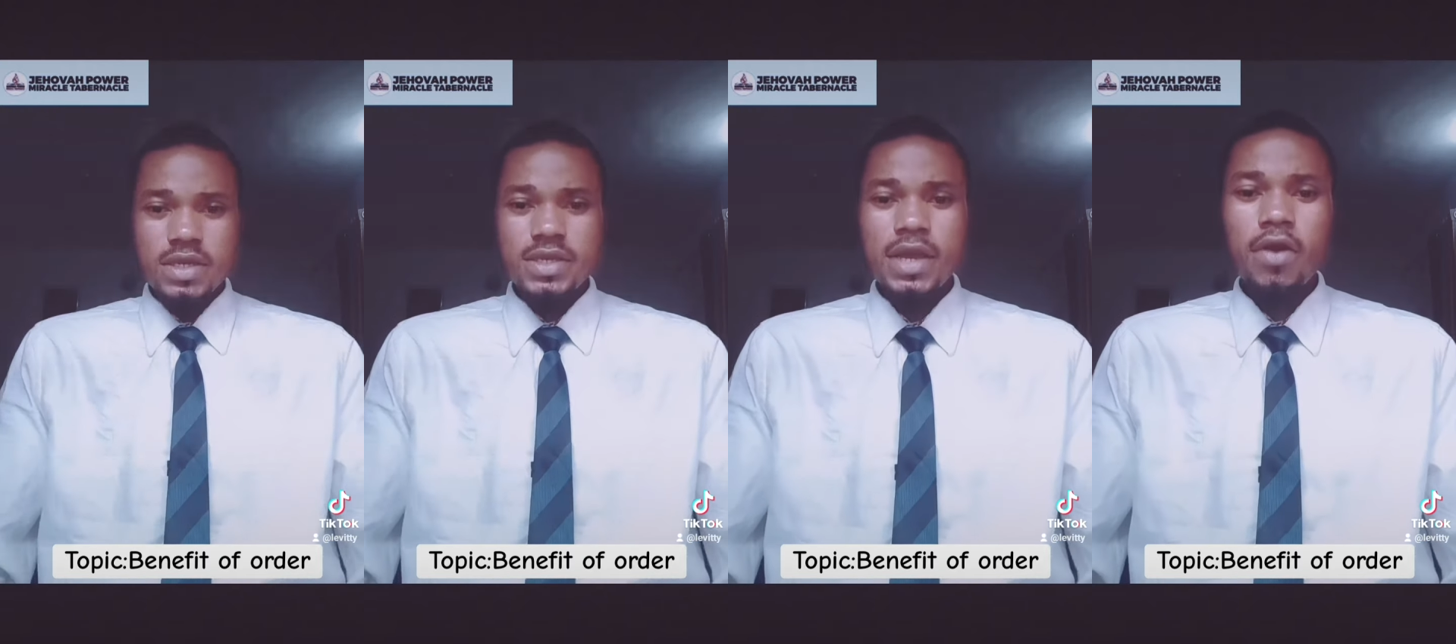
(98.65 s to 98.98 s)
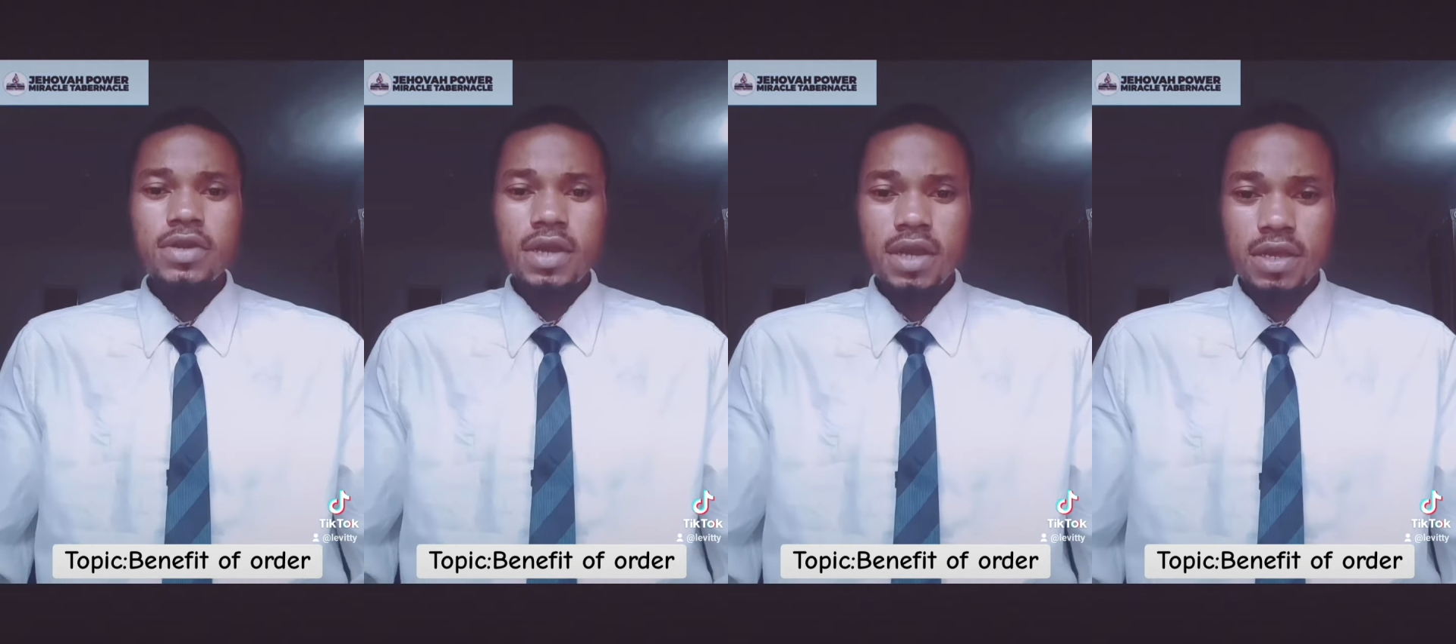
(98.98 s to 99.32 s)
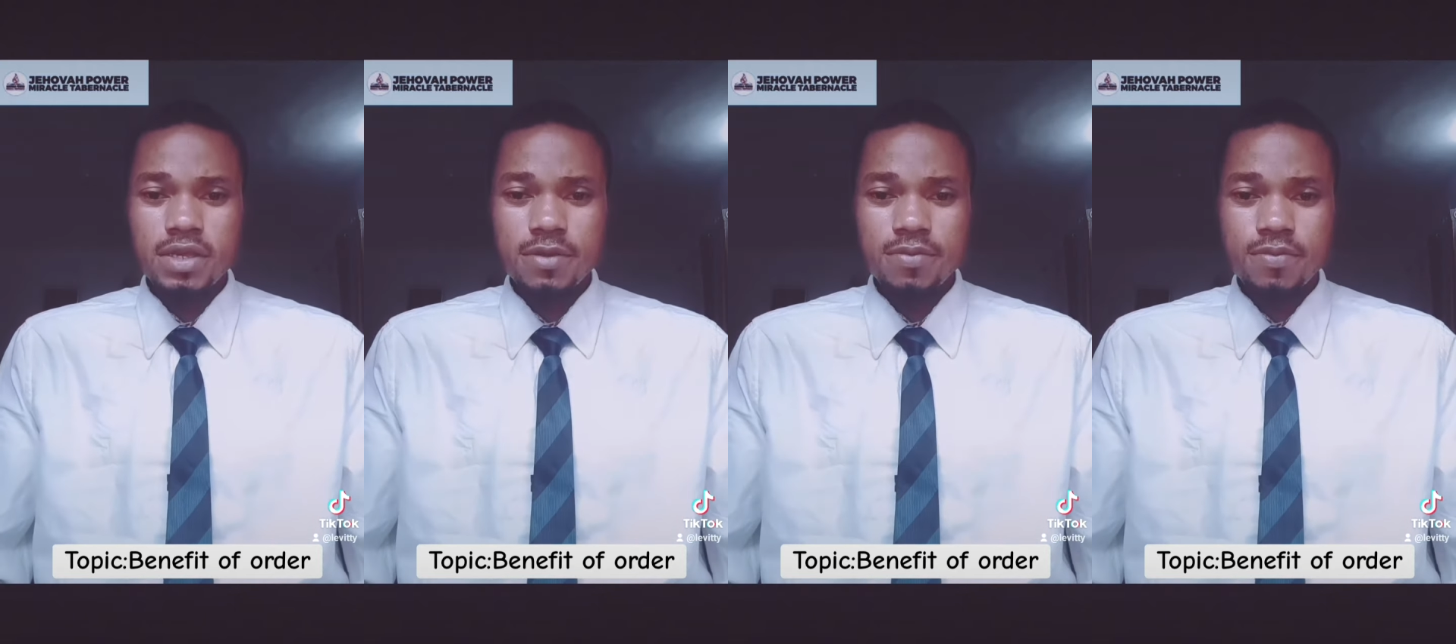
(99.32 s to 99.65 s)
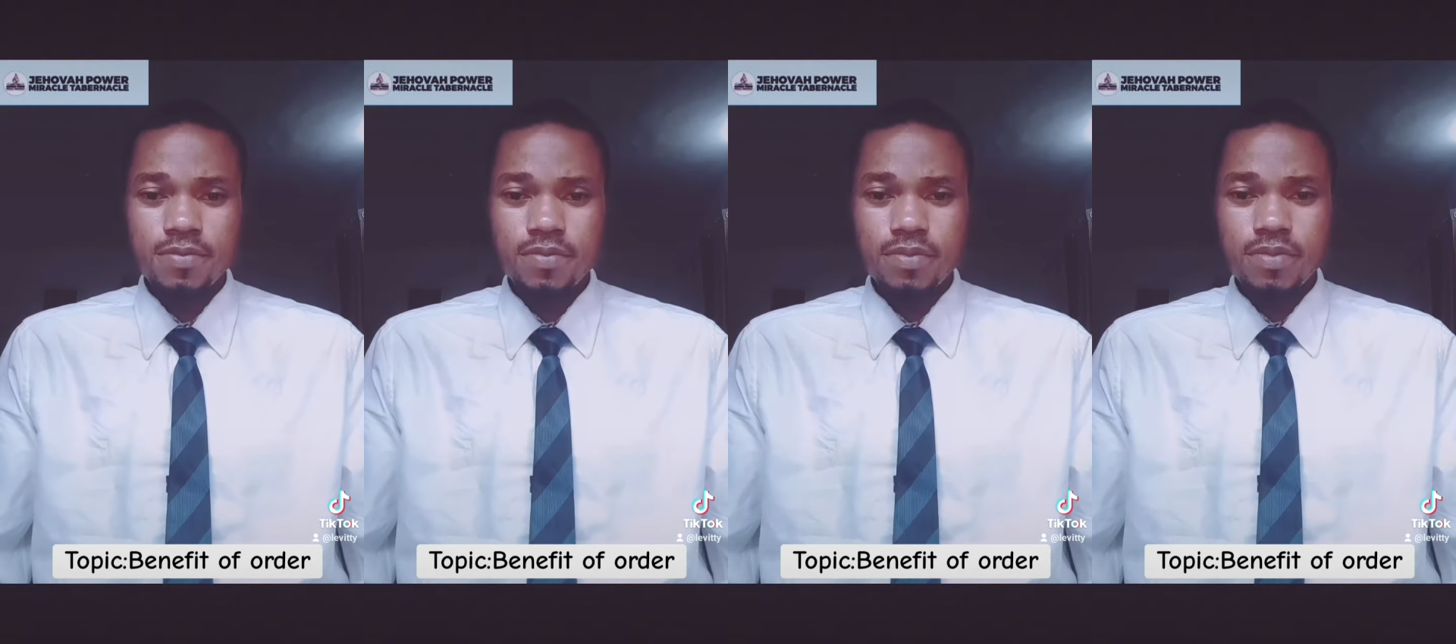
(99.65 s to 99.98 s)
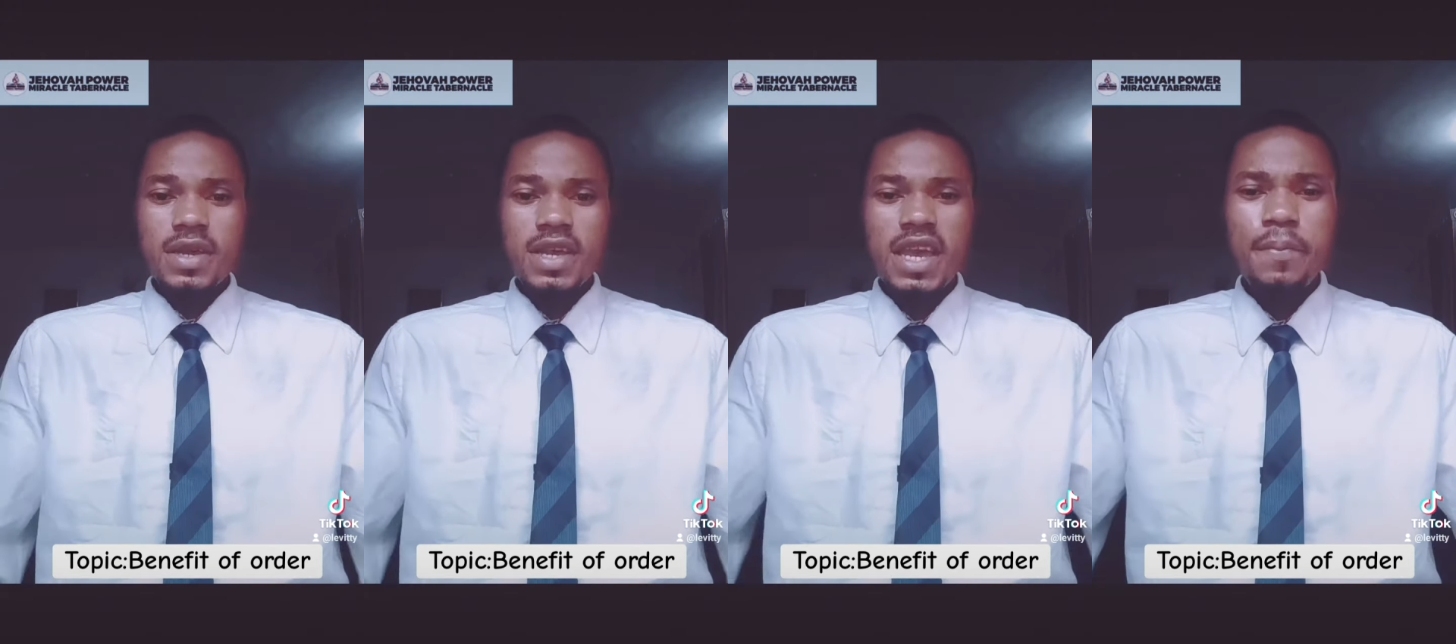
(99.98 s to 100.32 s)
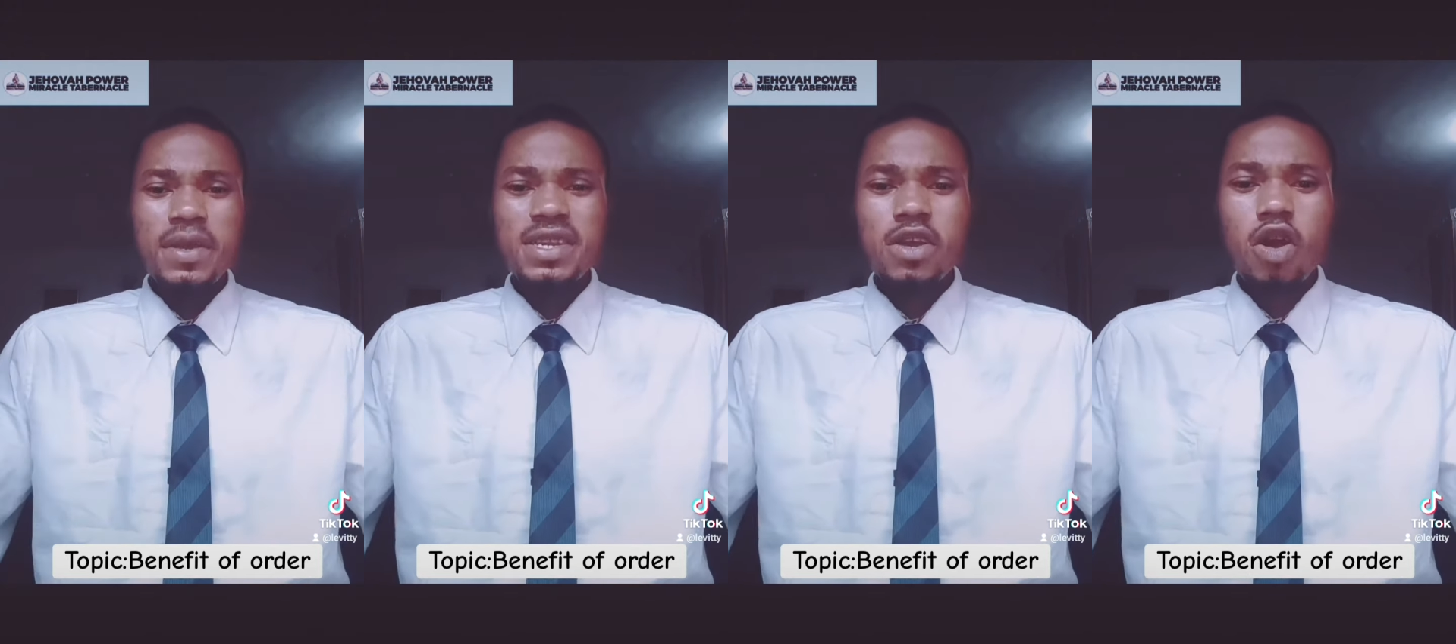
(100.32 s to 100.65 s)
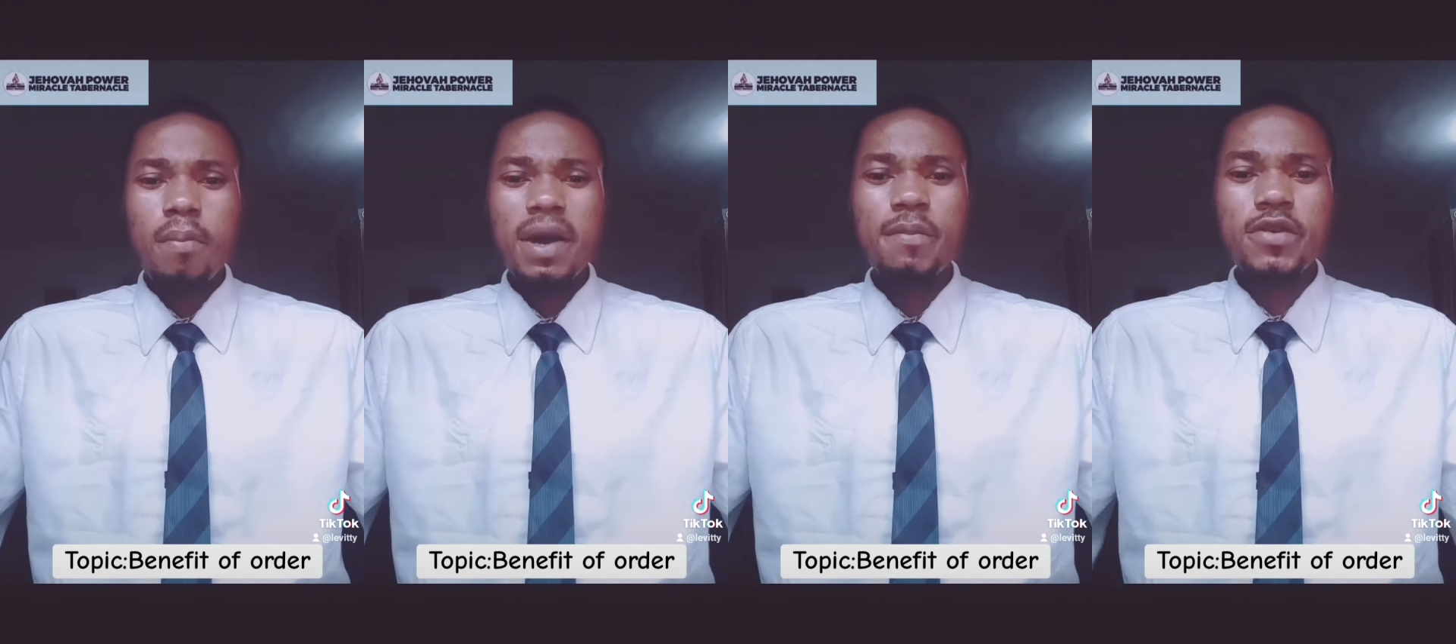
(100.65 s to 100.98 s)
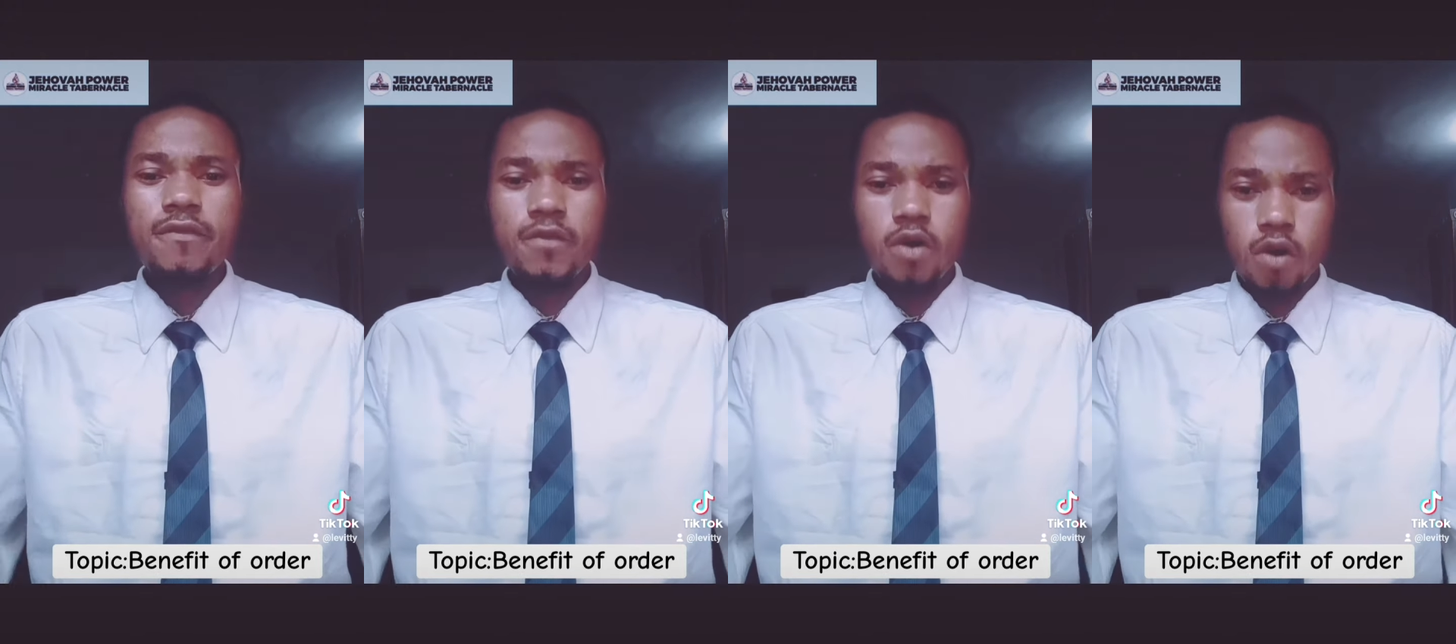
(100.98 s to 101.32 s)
The second is keeping the commandment of